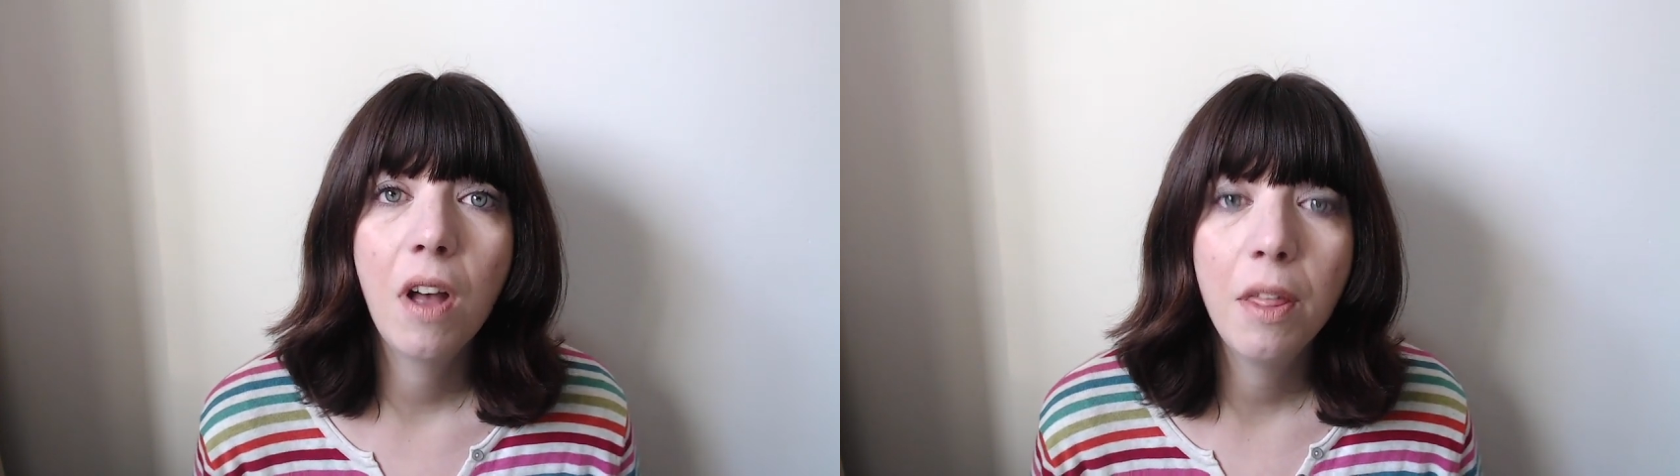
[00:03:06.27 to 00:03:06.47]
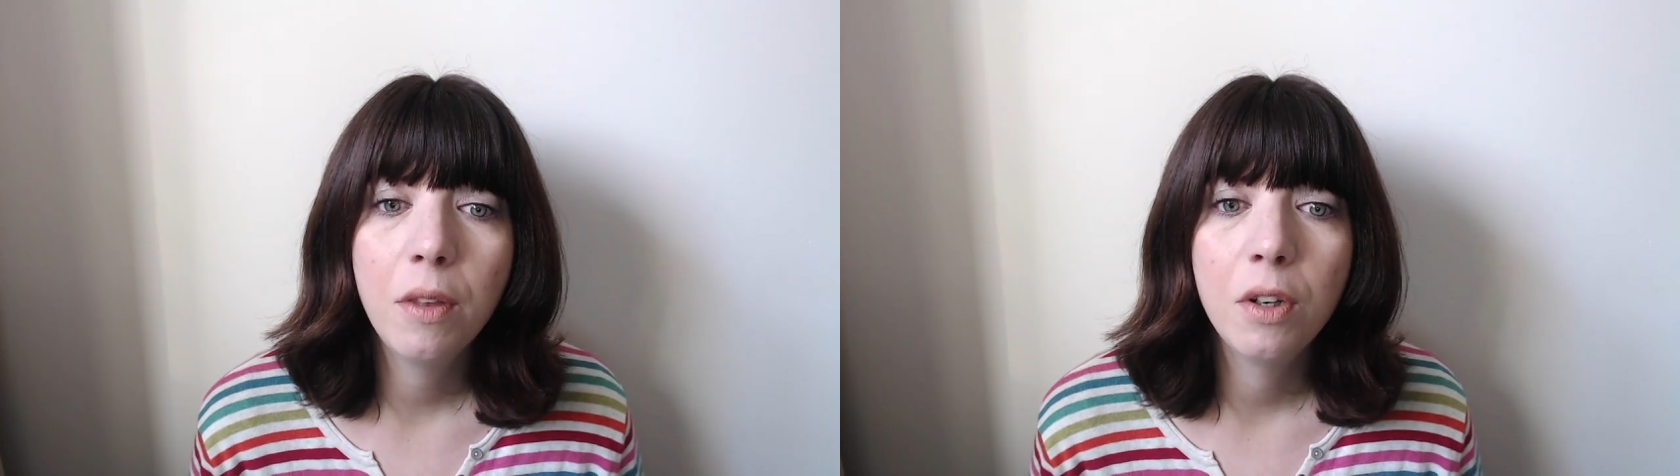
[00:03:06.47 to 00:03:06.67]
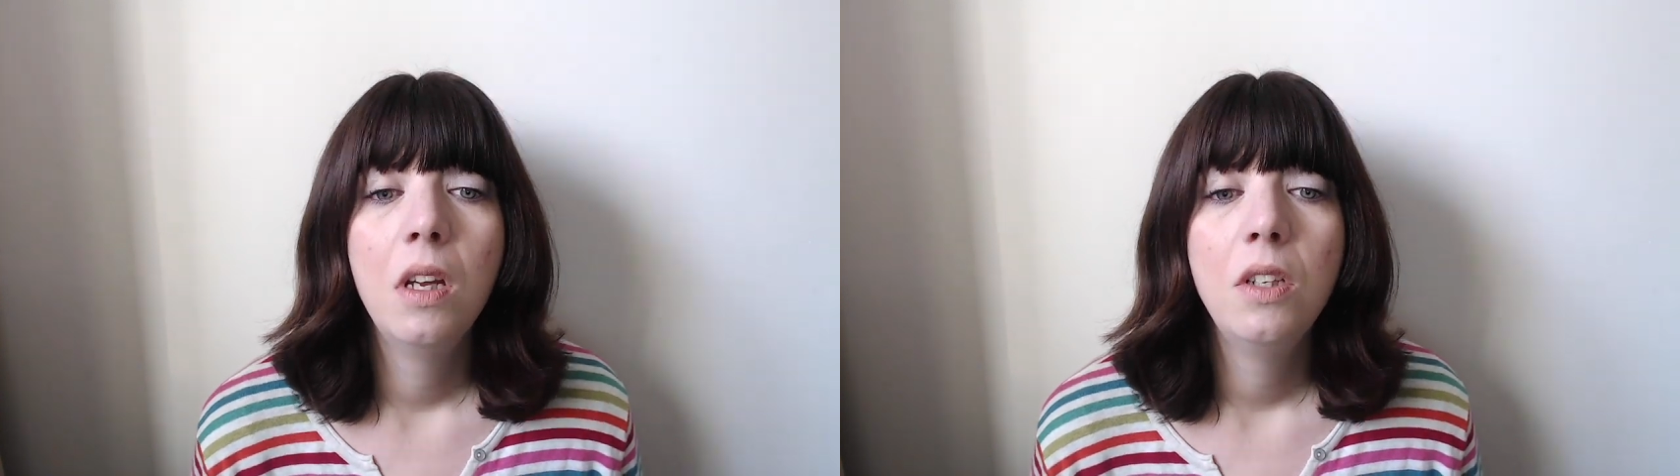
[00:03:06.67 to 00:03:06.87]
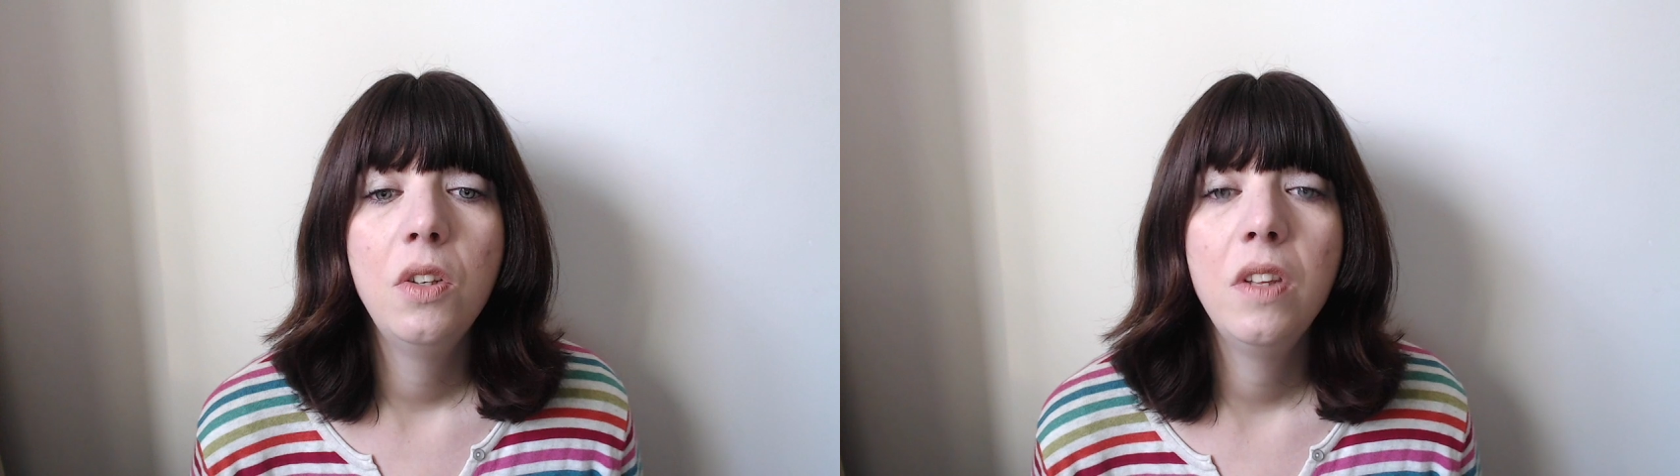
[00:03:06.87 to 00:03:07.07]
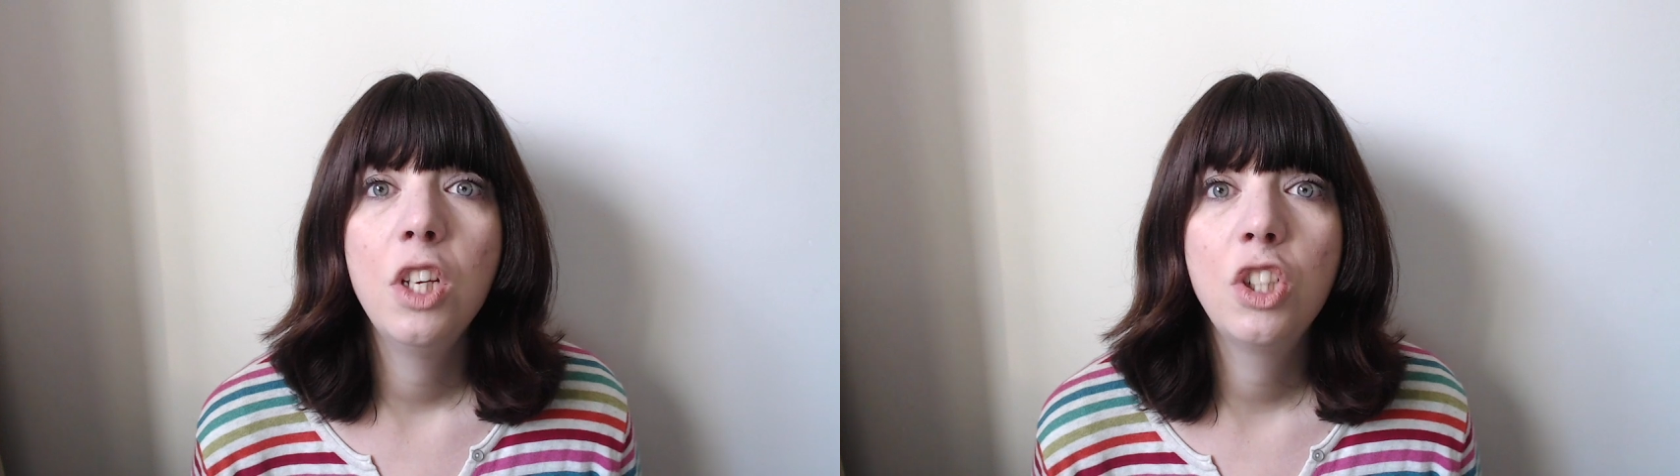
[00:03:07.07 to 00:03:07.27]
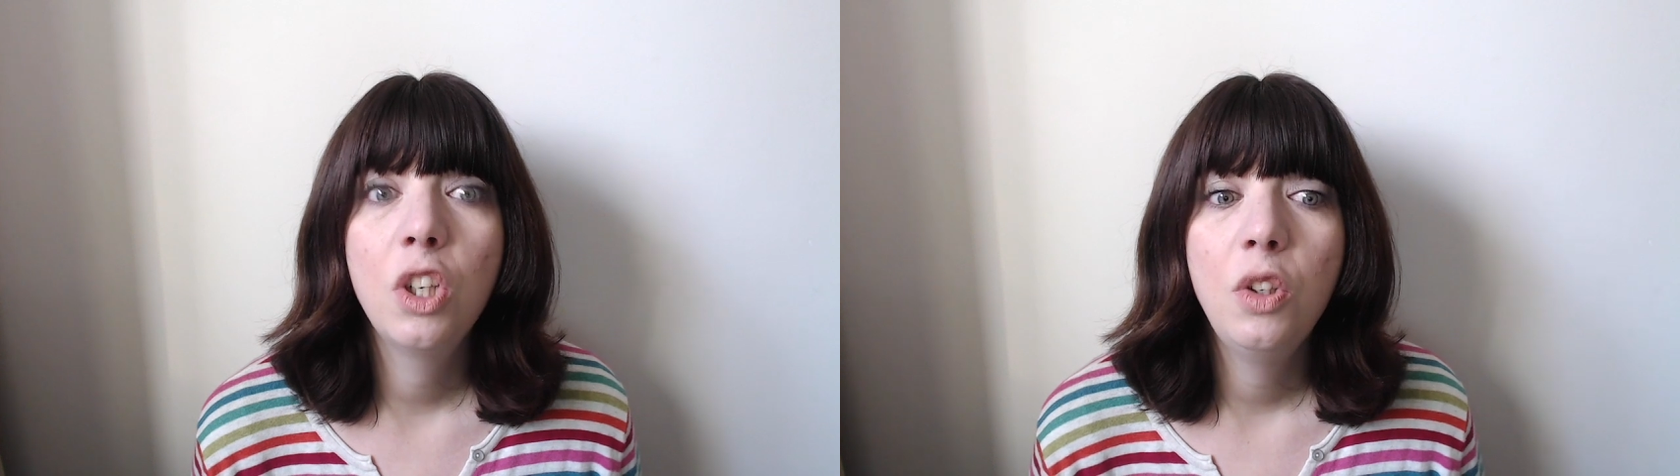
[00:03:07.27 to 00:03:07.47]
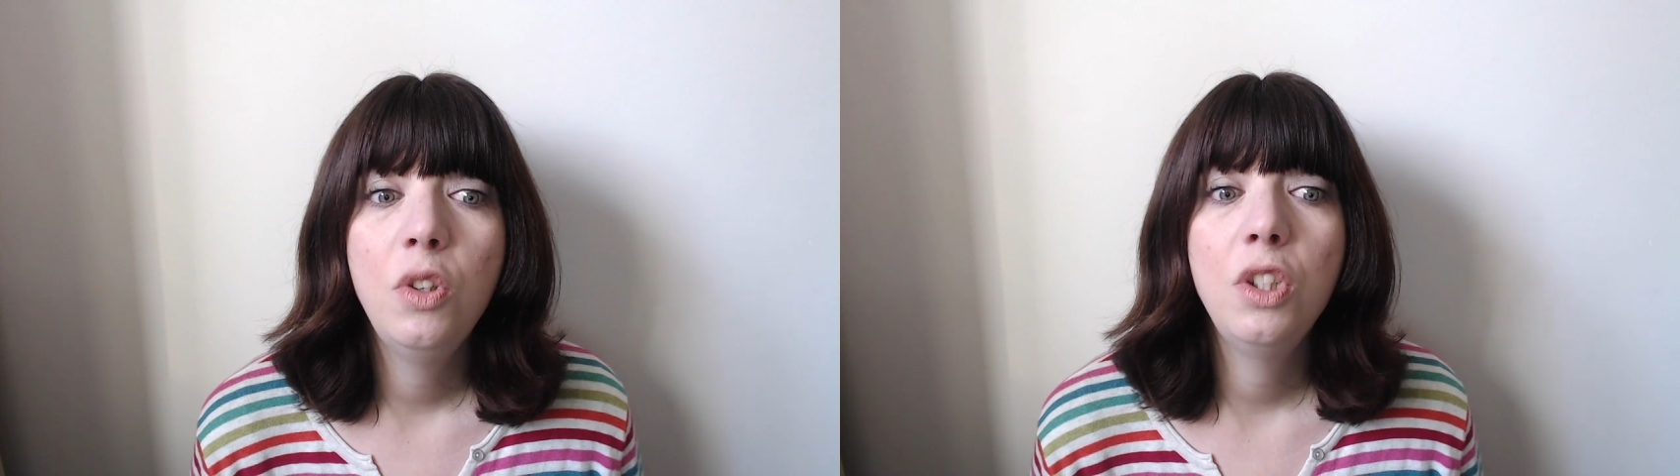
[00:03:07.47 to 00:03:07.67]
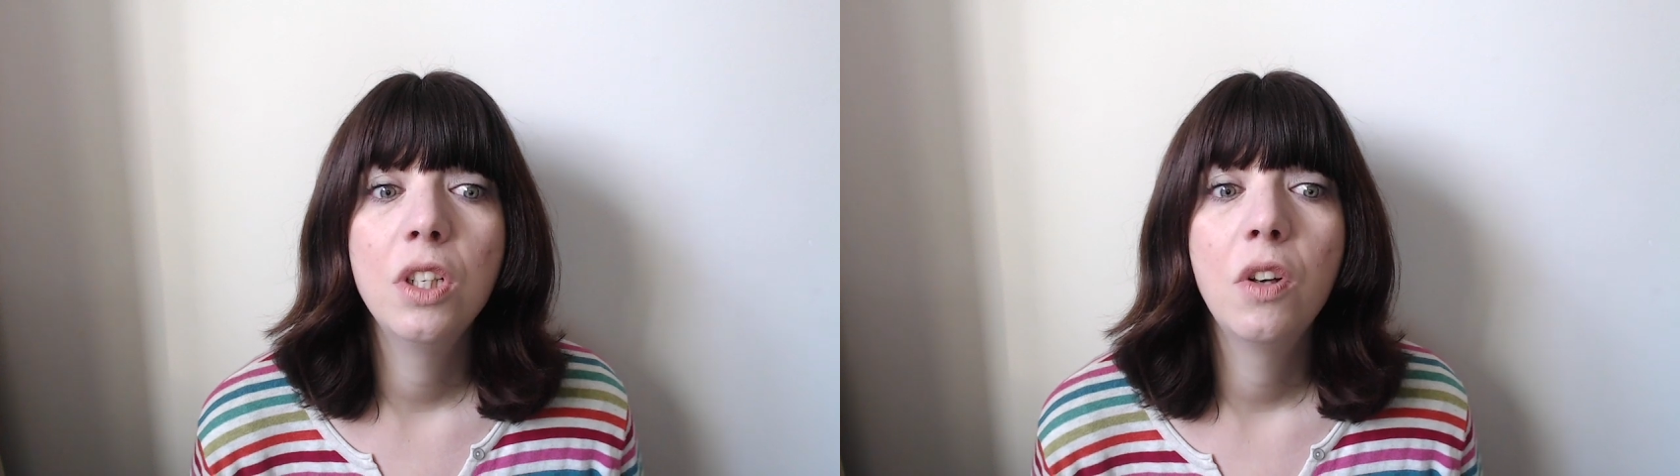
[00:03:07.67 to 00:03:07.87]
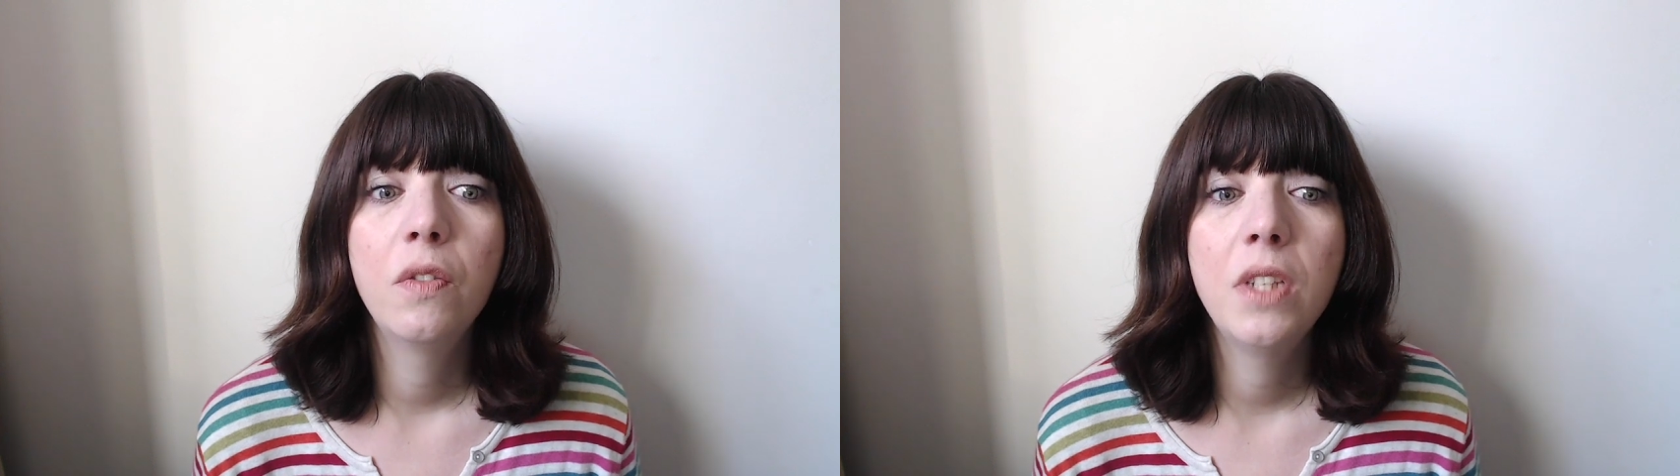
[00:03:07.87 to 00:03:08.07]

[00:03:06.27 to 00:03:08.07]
others to the exclusion of